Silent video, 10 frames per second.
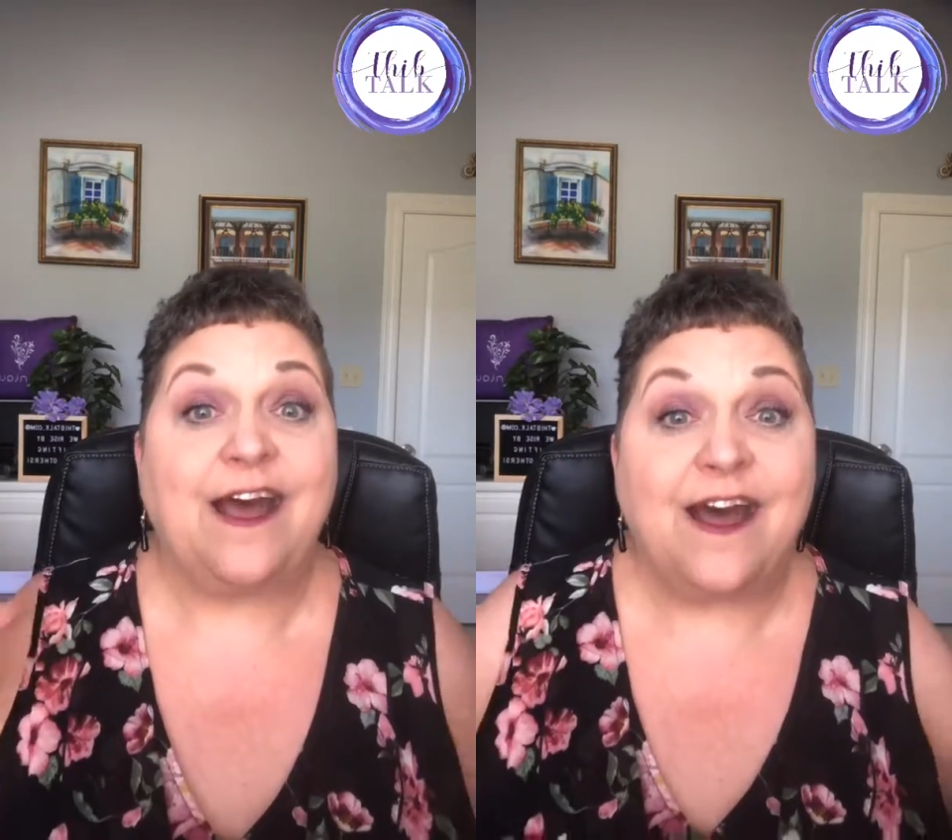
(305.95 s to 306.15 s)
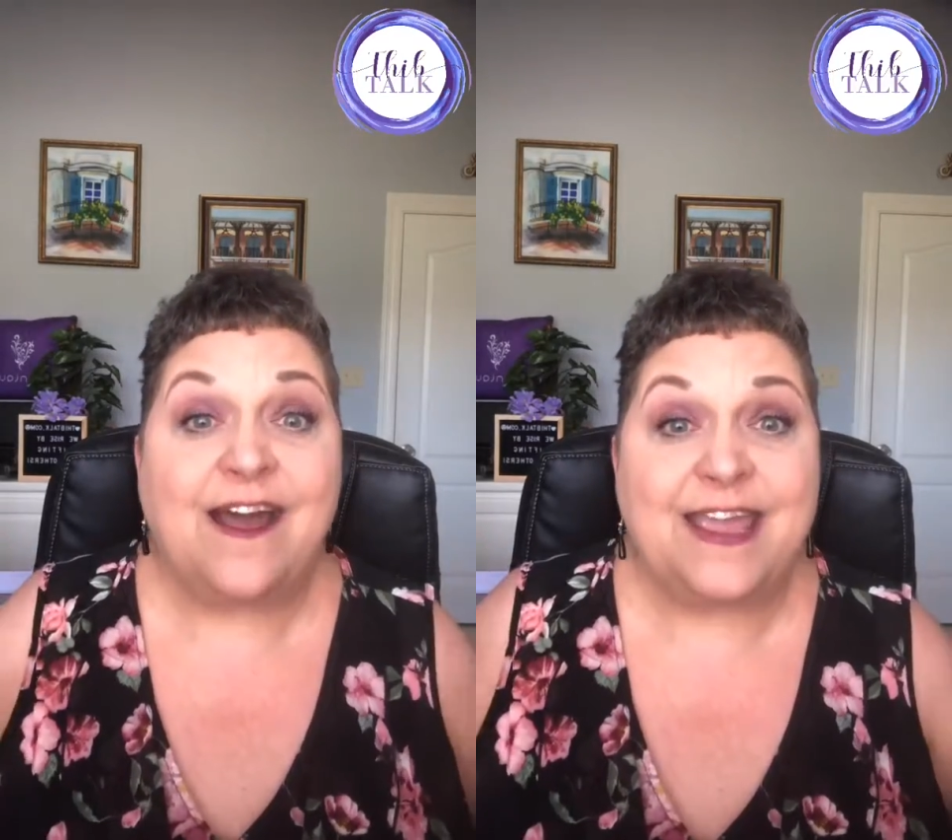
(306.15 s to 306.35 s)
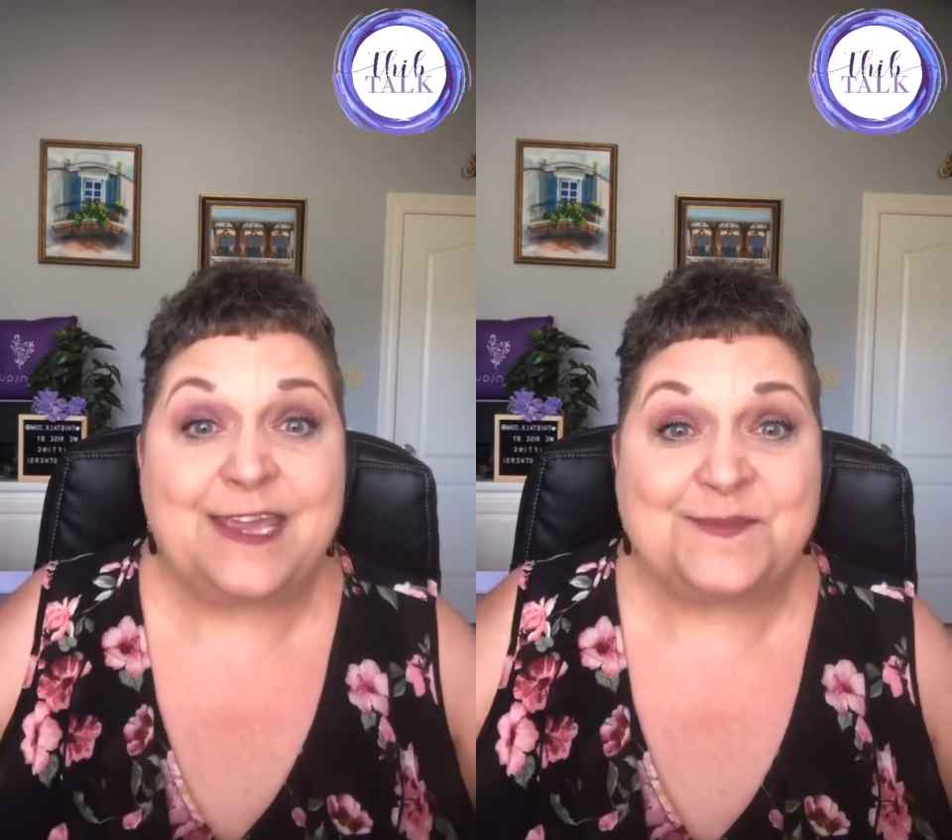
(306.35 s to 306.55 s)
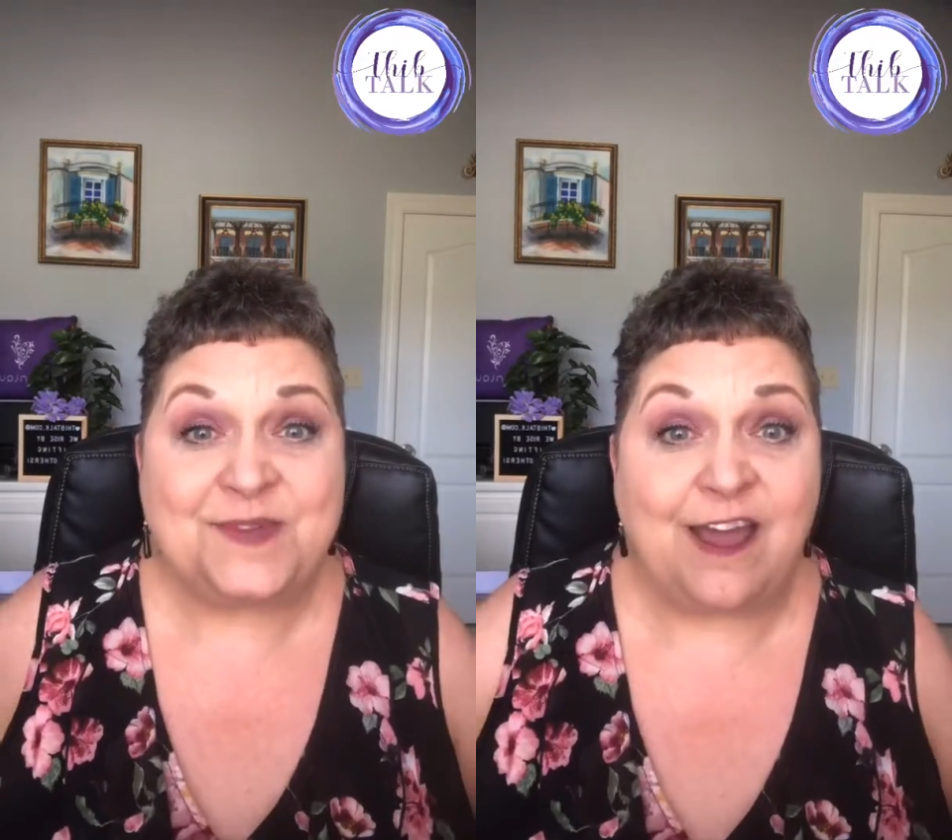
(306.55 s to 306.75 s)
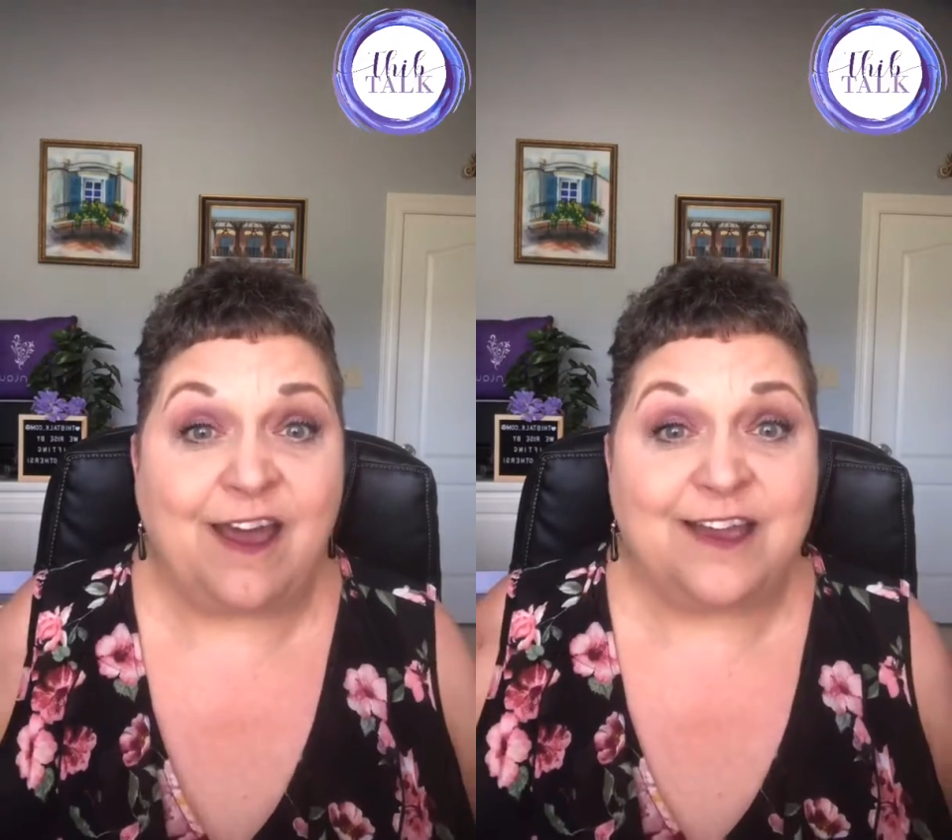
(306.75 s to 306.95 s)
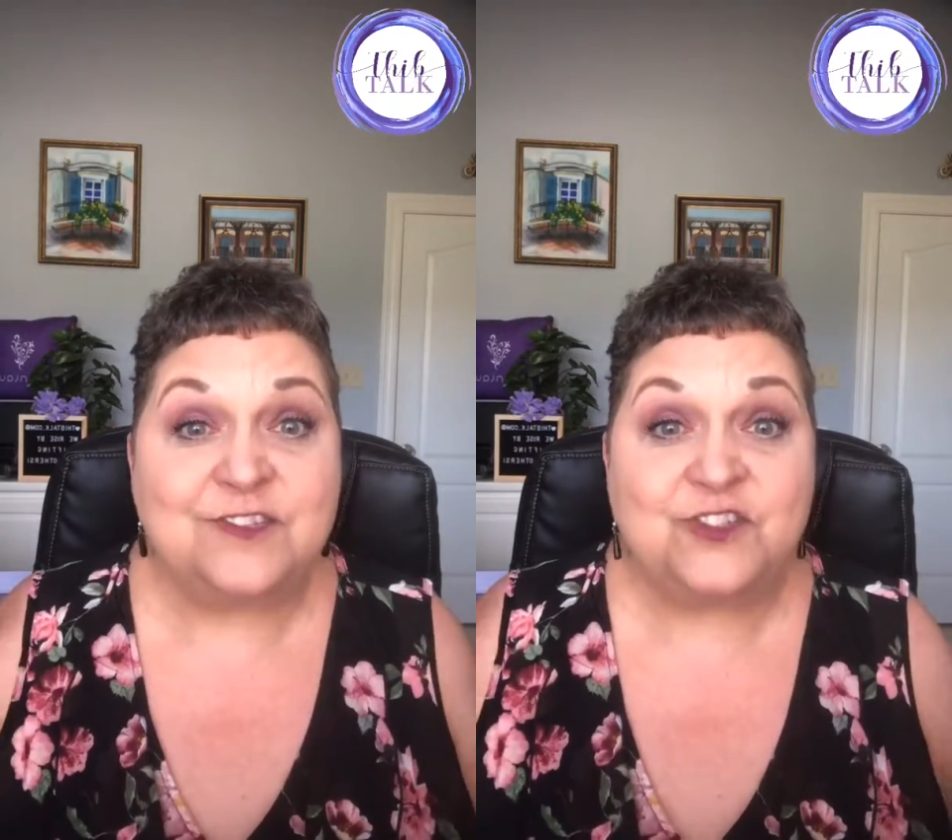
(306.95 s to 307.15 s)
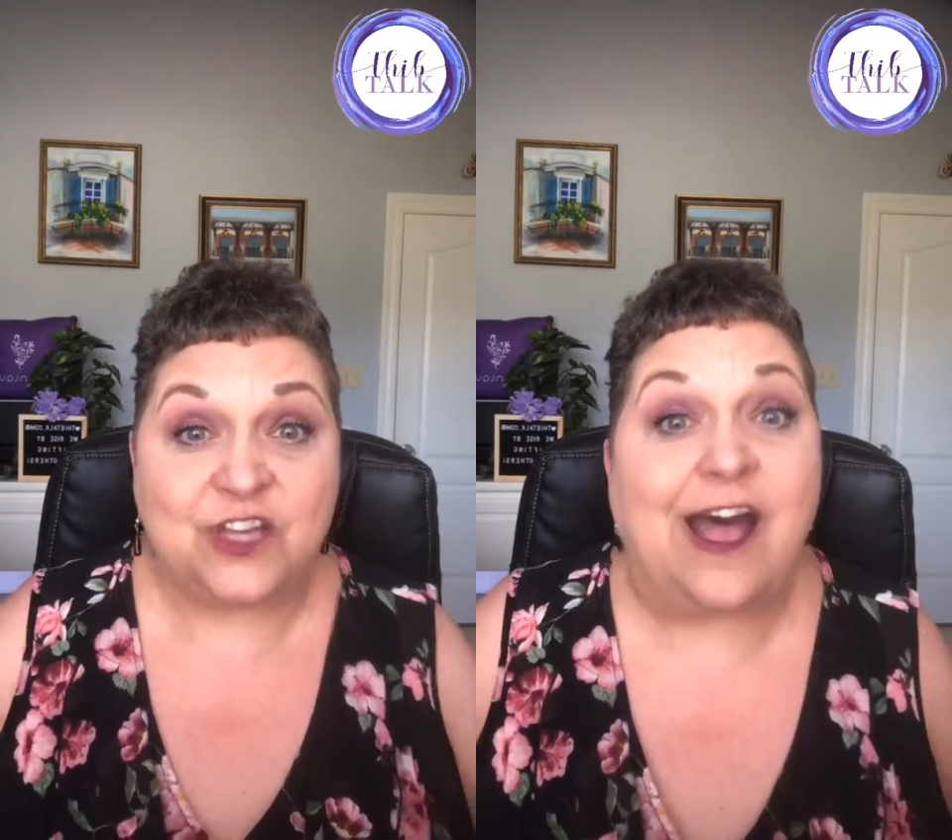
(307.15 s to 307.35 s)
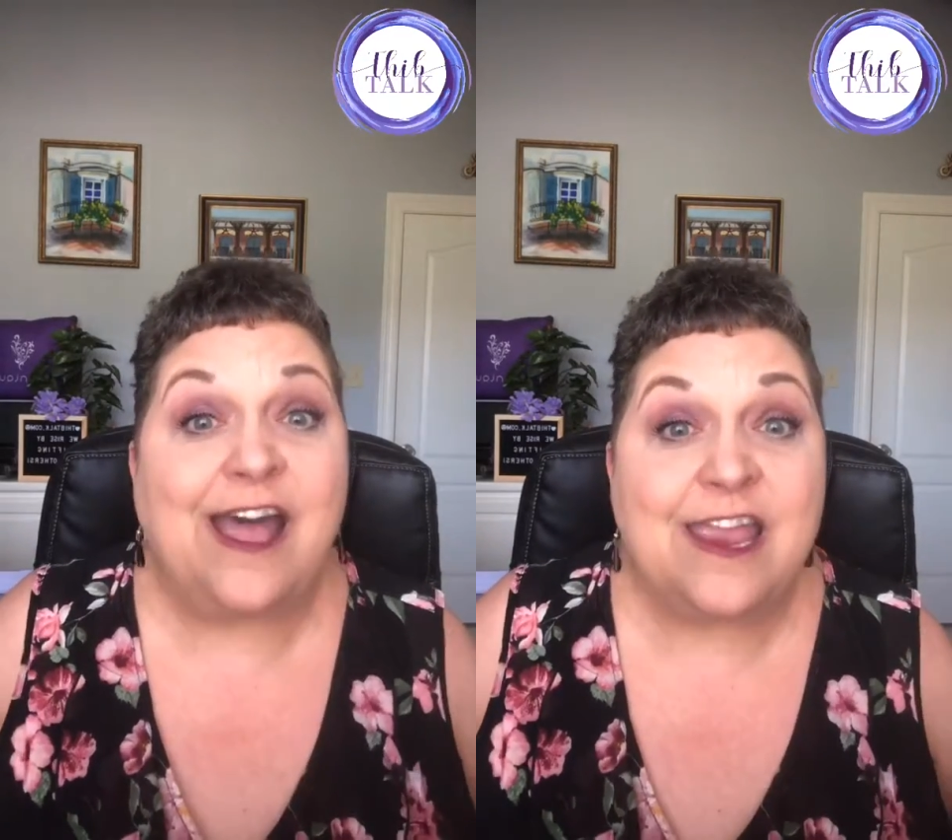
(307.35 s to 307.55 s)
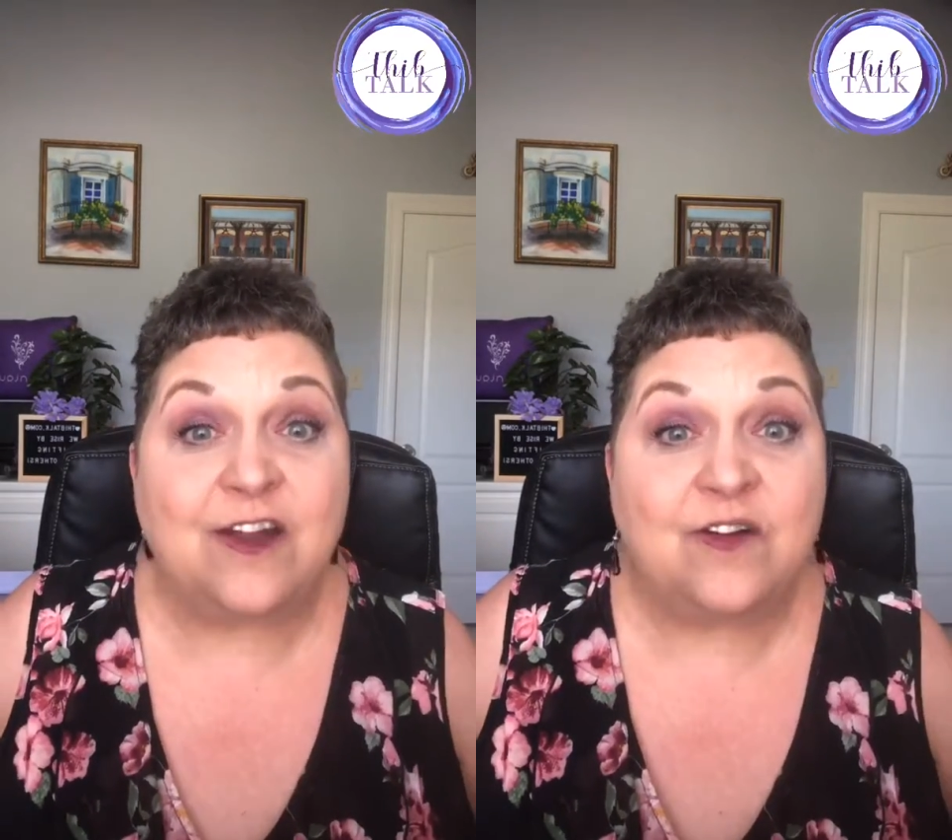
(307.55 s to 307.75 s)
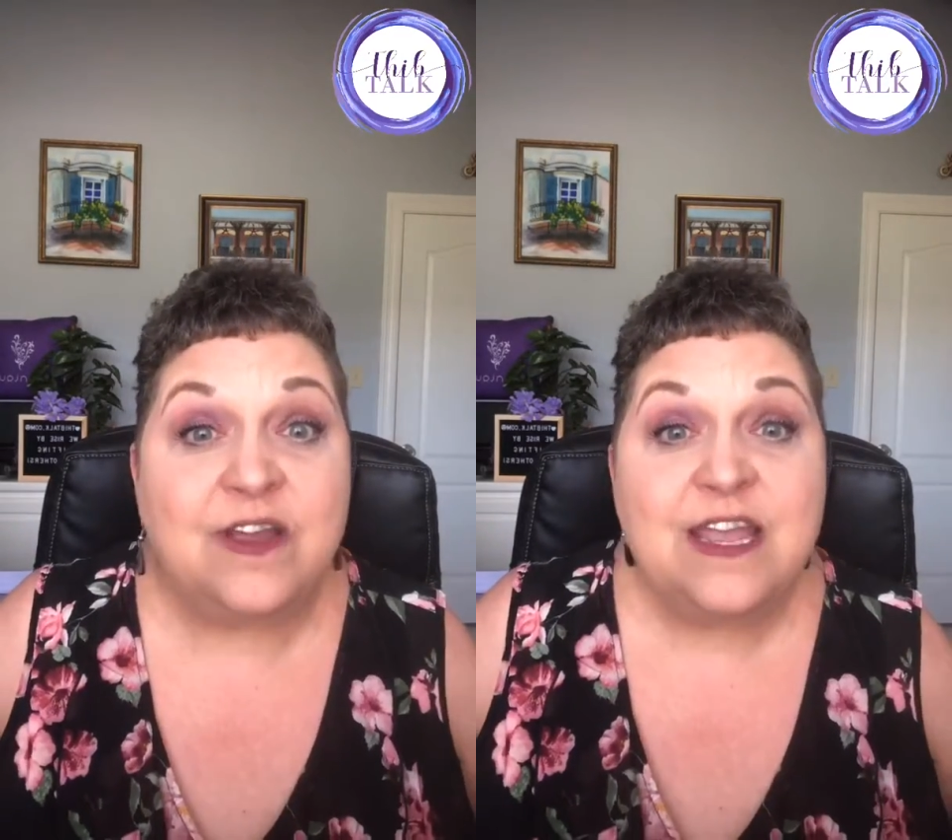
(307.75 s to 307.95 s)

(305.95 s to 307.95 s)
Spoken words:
I am God's child,